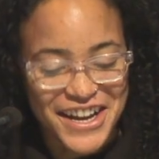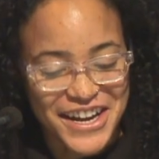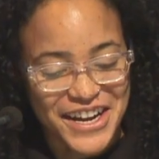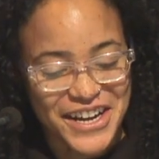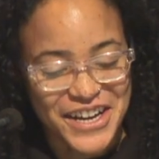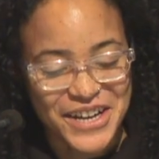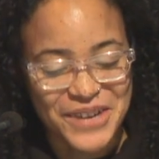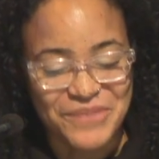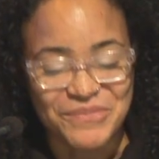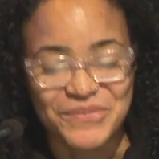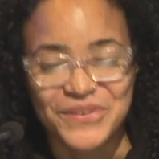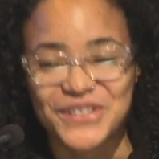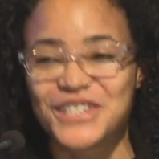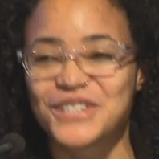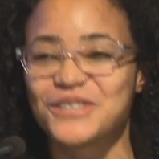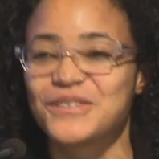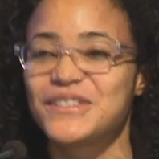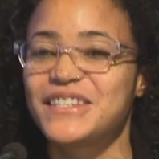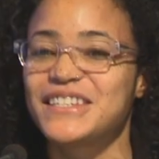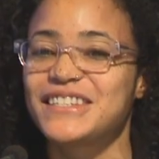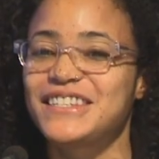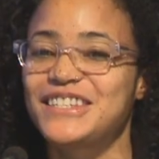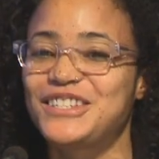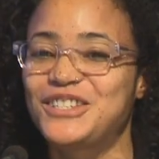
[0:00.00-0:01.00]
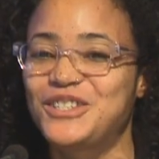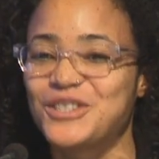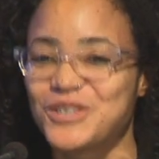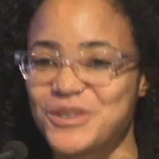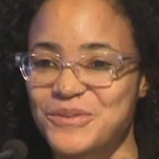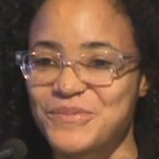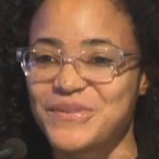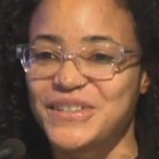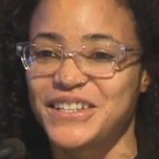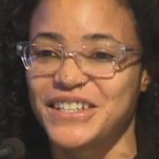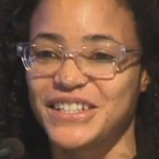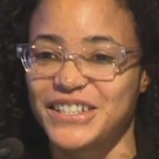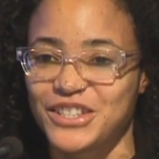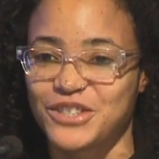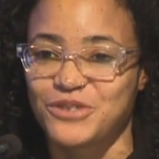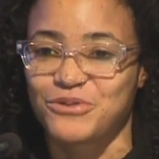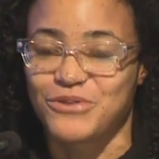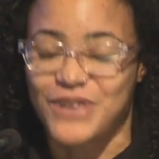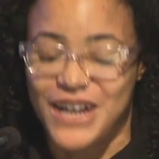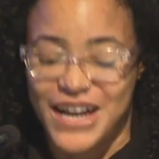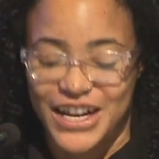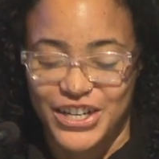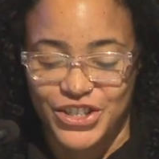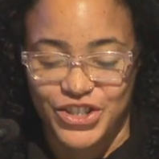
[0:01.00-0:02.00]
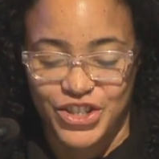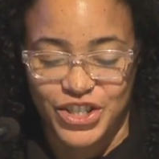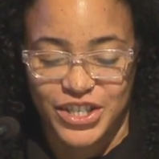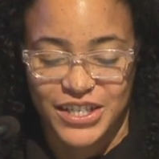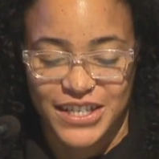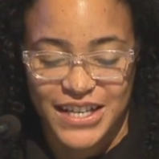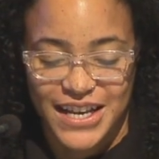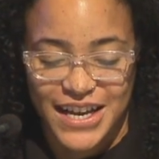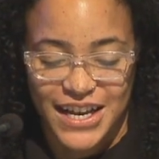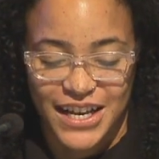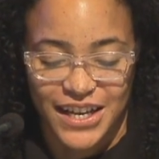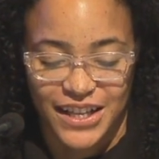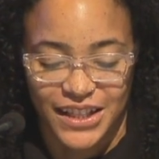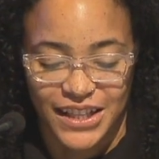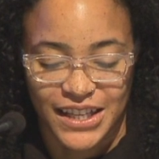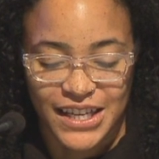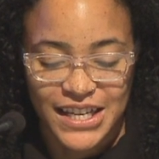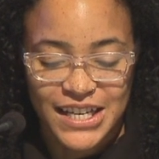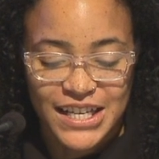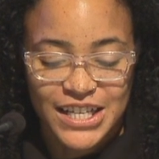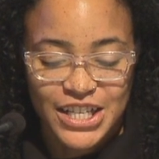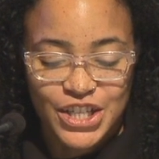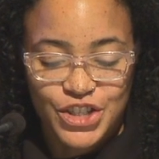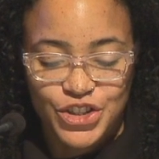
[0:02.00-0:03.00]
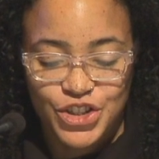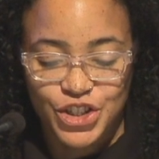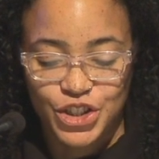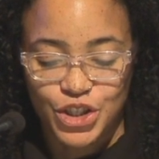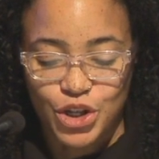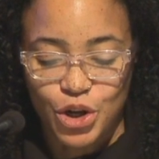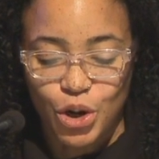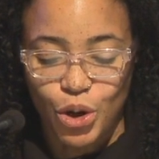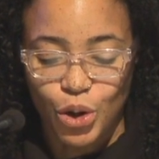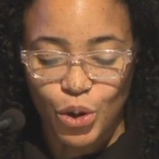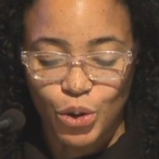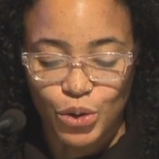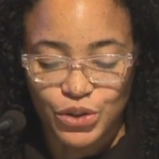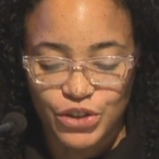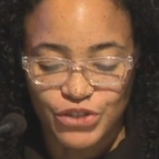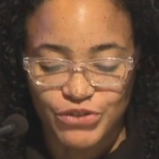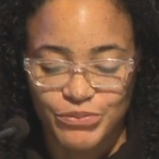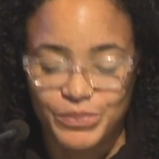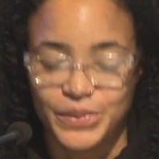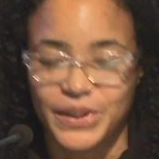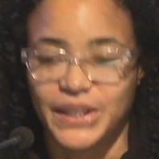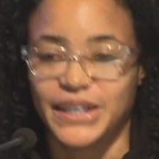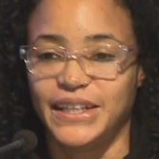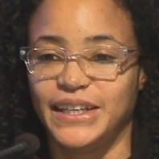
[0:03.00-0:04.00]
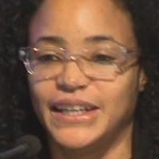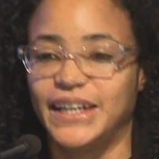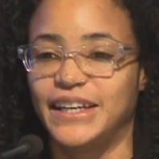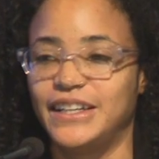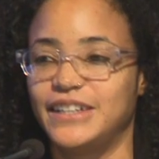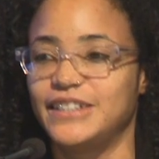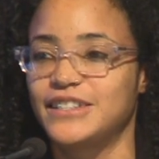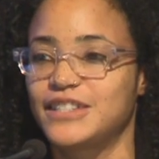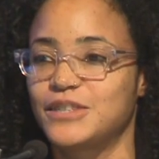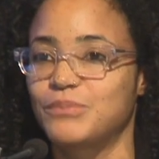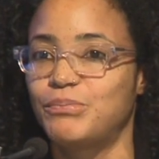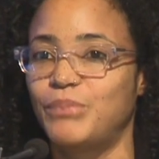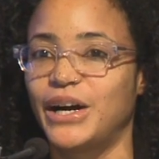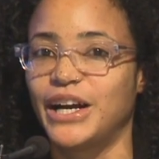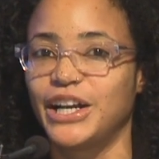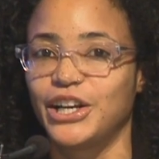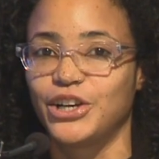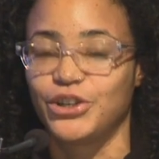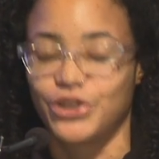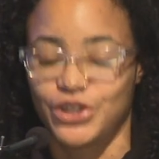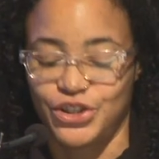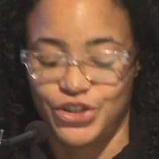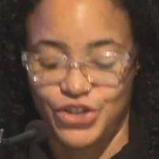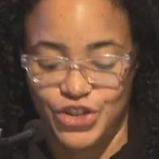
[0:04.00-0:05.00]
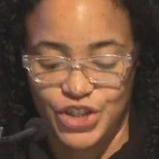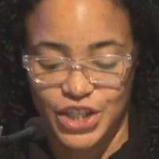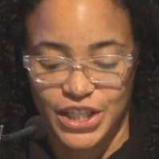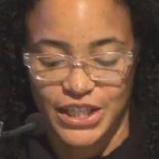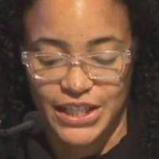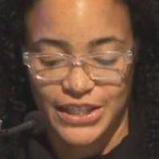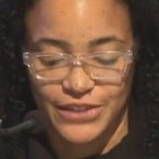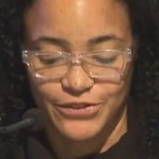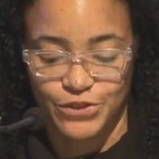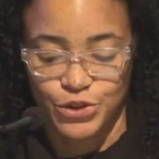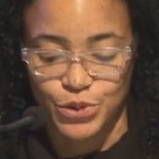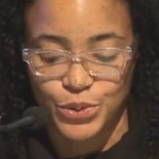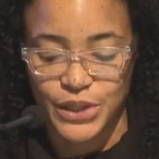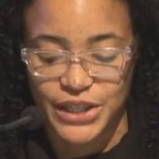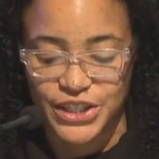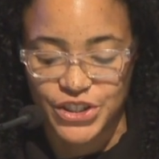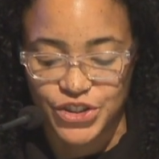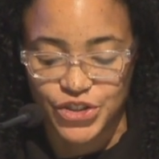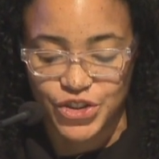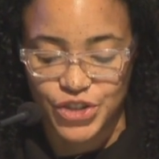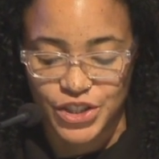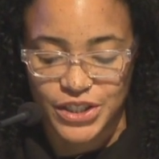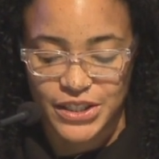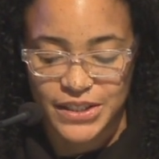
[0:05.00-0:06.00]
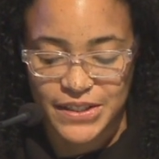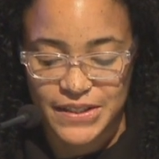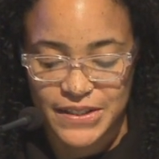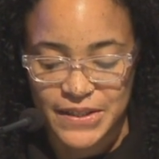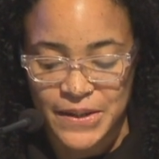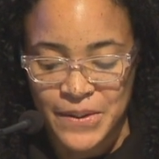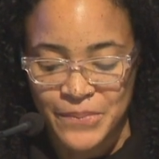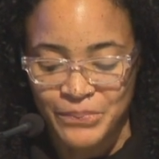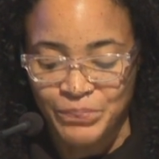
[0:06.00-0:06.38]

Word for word: um, so, this dubious rationale took hold of me and inspired a chain of questions.